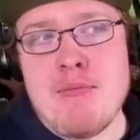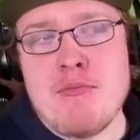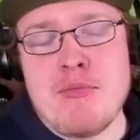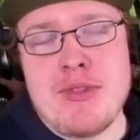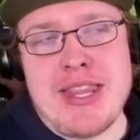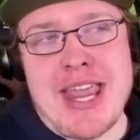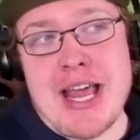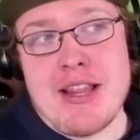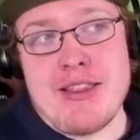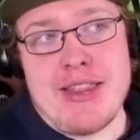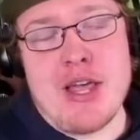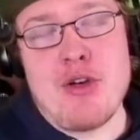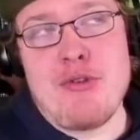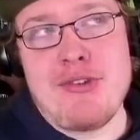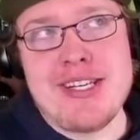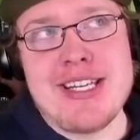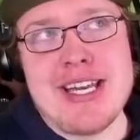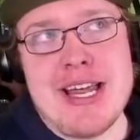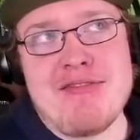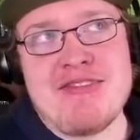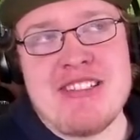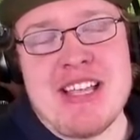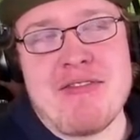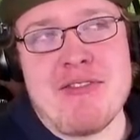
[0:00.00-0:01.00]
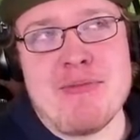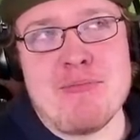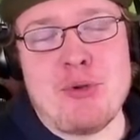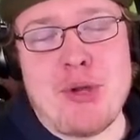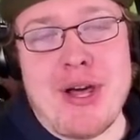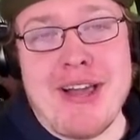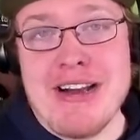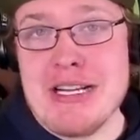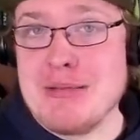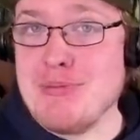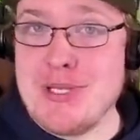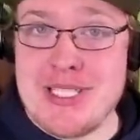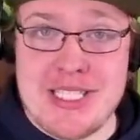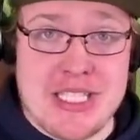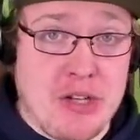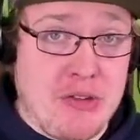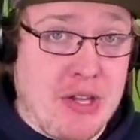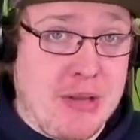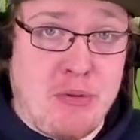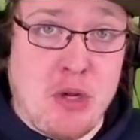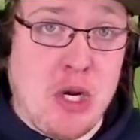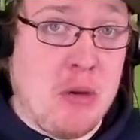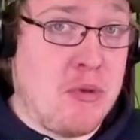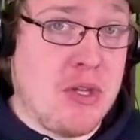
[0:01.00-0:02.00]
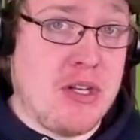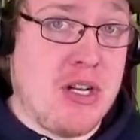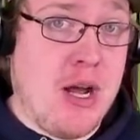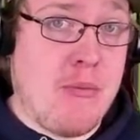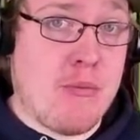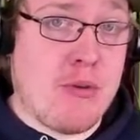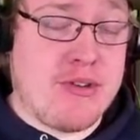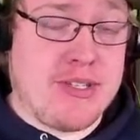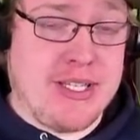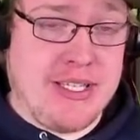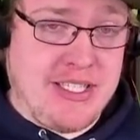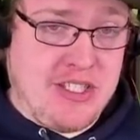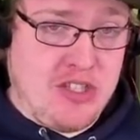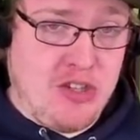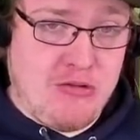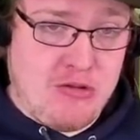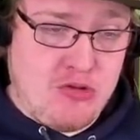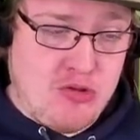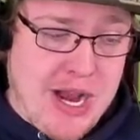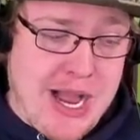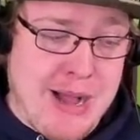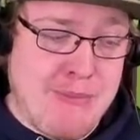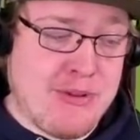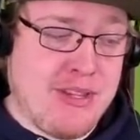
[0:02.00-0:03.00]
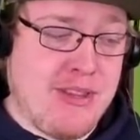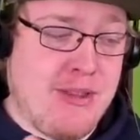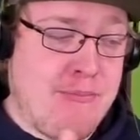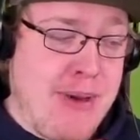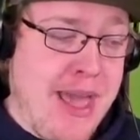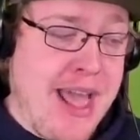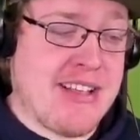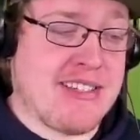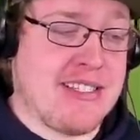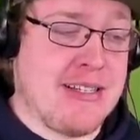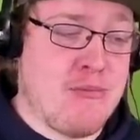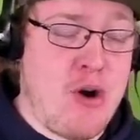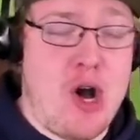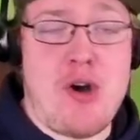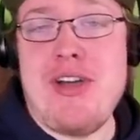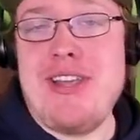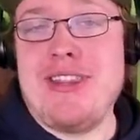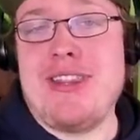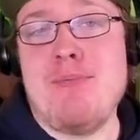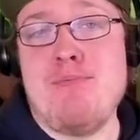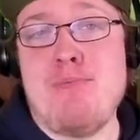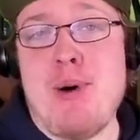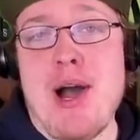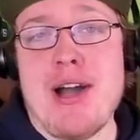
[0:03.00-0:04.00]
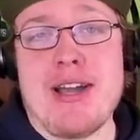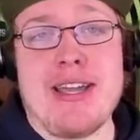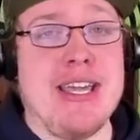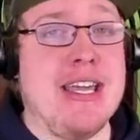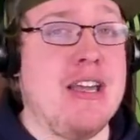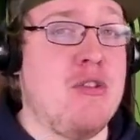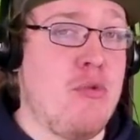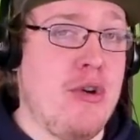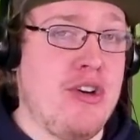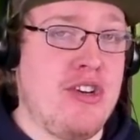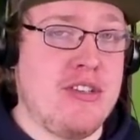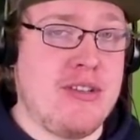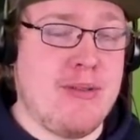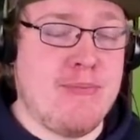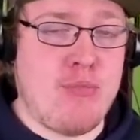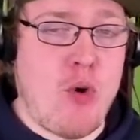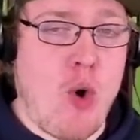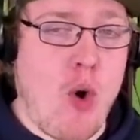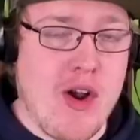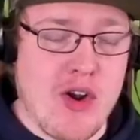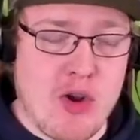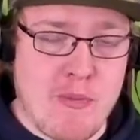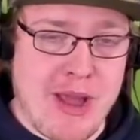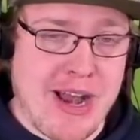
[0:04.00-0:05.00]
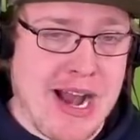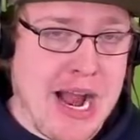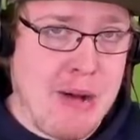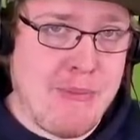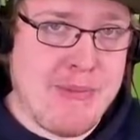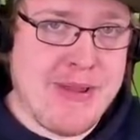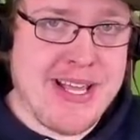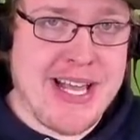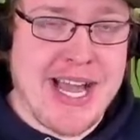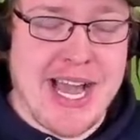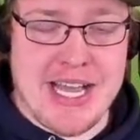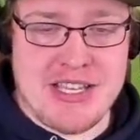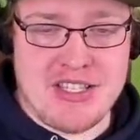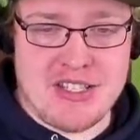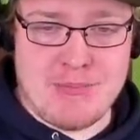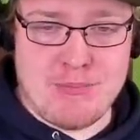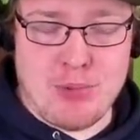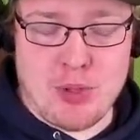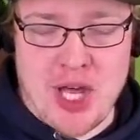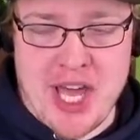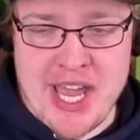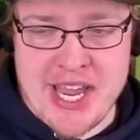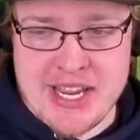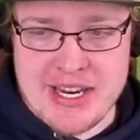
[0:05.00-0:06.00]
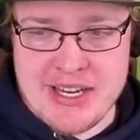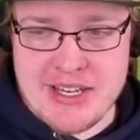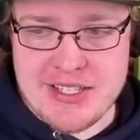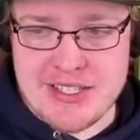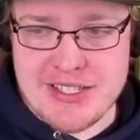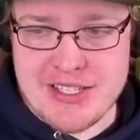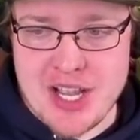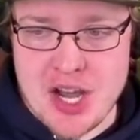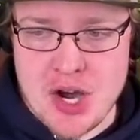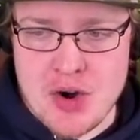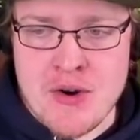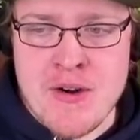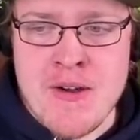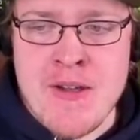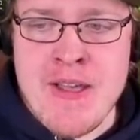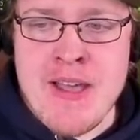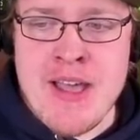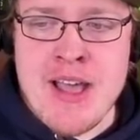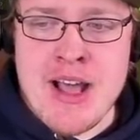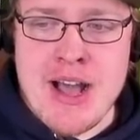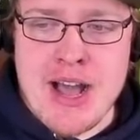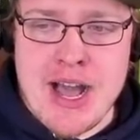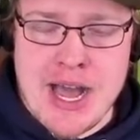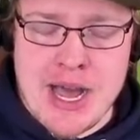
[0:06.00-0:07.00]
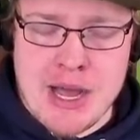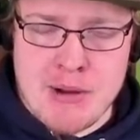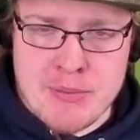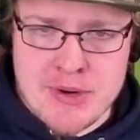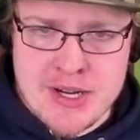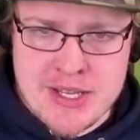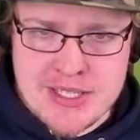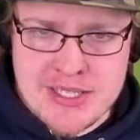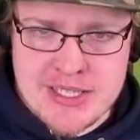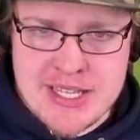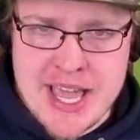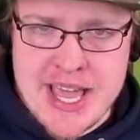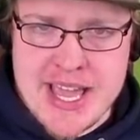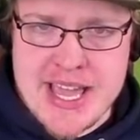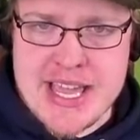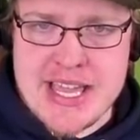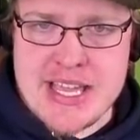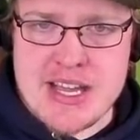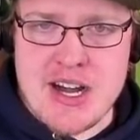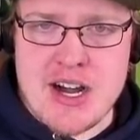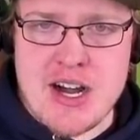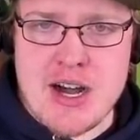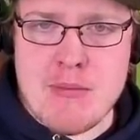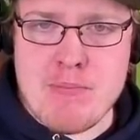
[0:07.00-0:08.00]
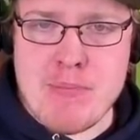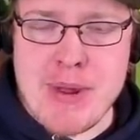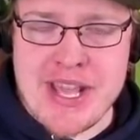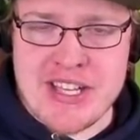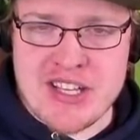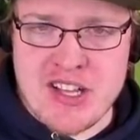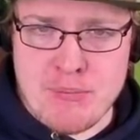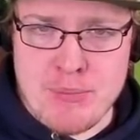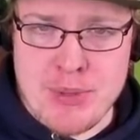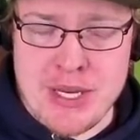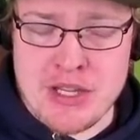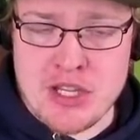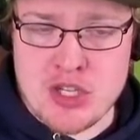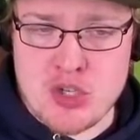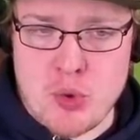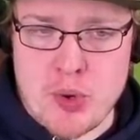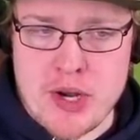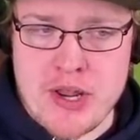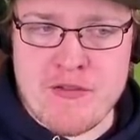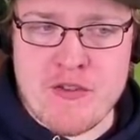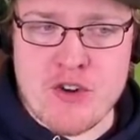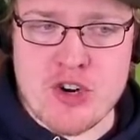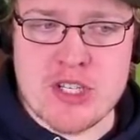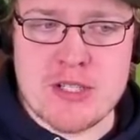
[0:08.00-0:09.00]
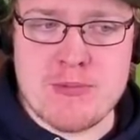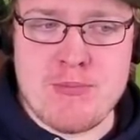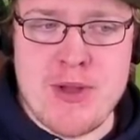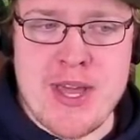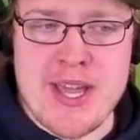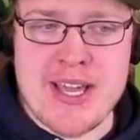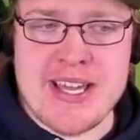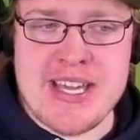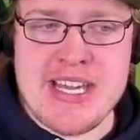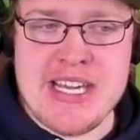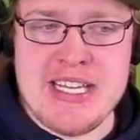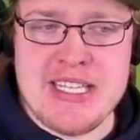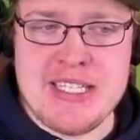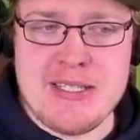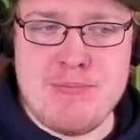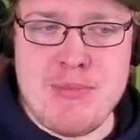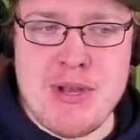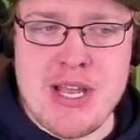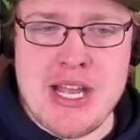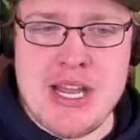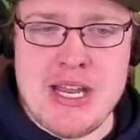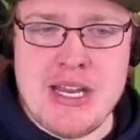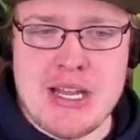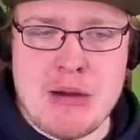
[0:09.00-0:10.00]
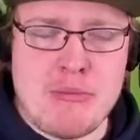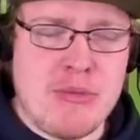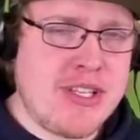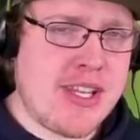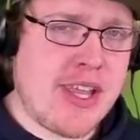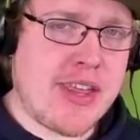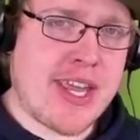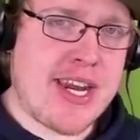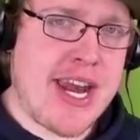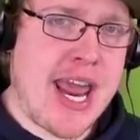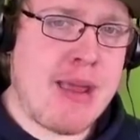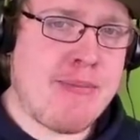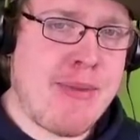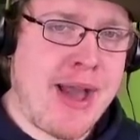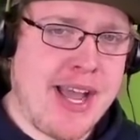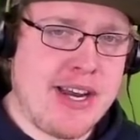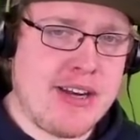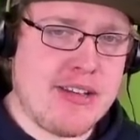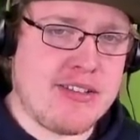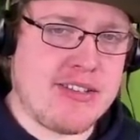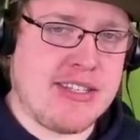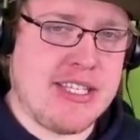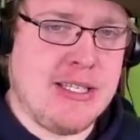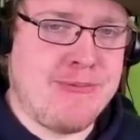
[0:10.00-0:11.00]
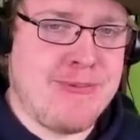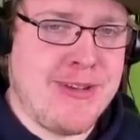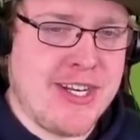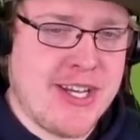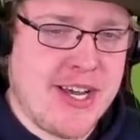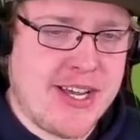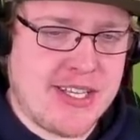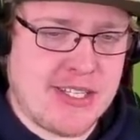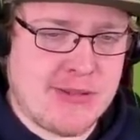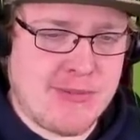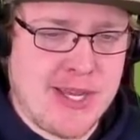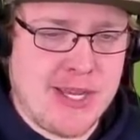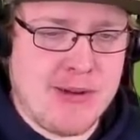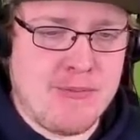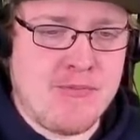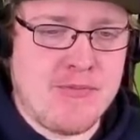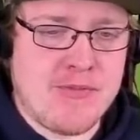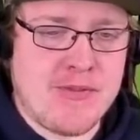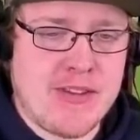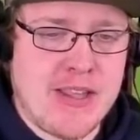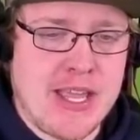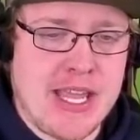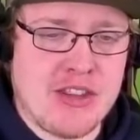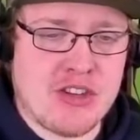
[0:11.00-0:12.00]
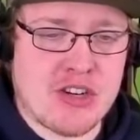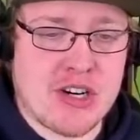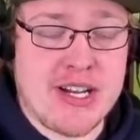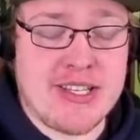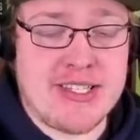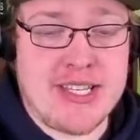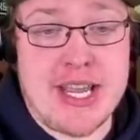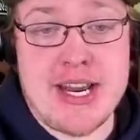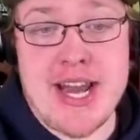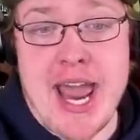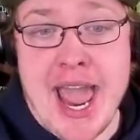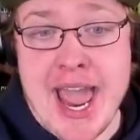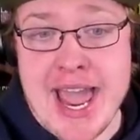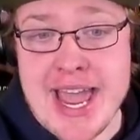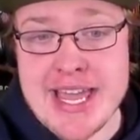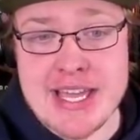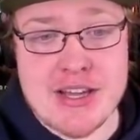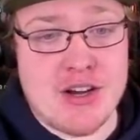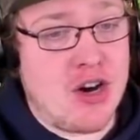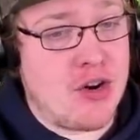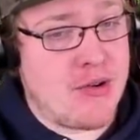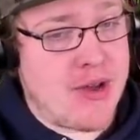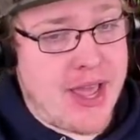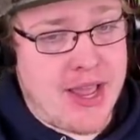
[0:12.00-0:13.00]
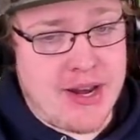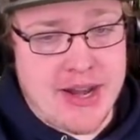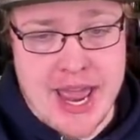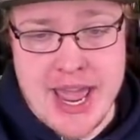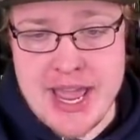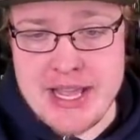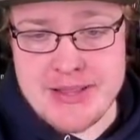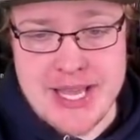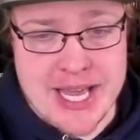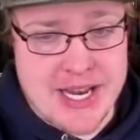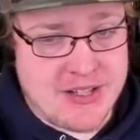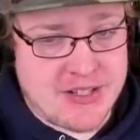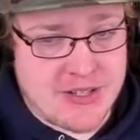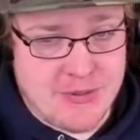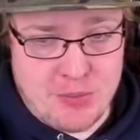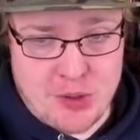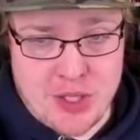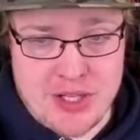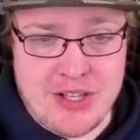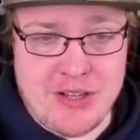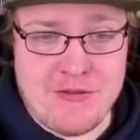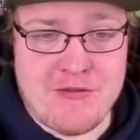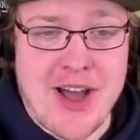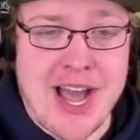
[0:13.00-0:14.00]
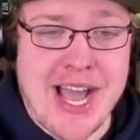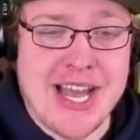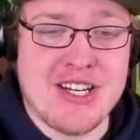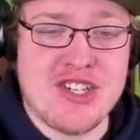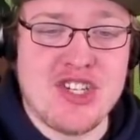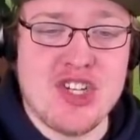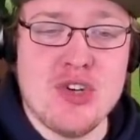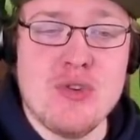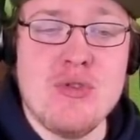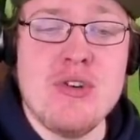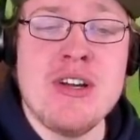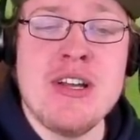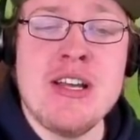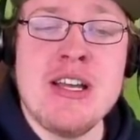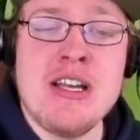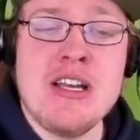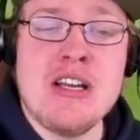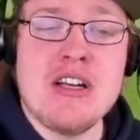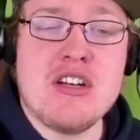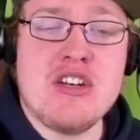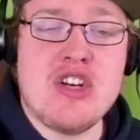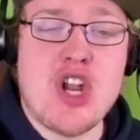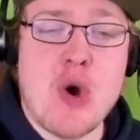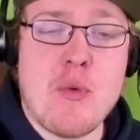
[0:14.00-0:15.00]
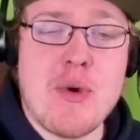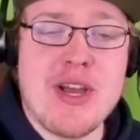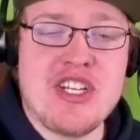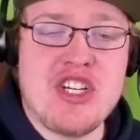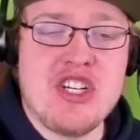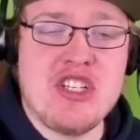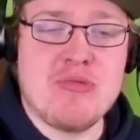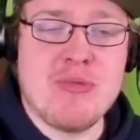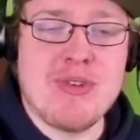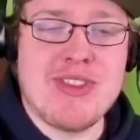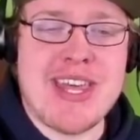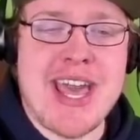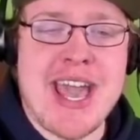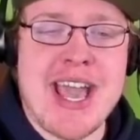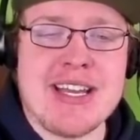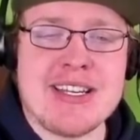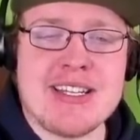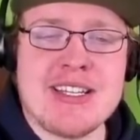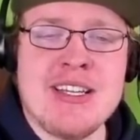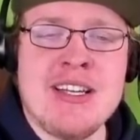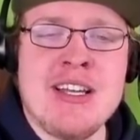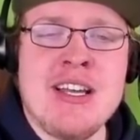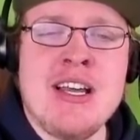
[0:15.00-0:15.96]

That they only did have 7 players, but still, he put up the numbers. He still dropped the basketball in the bucket, which is important no matter how many guys are playing. So I'm going to say, based off being the 21st pick, he has been, I'm going to say an A-. He's been nice, man. And they're going to say an A. Okay, an A. That is completely fine, too. No issues with that.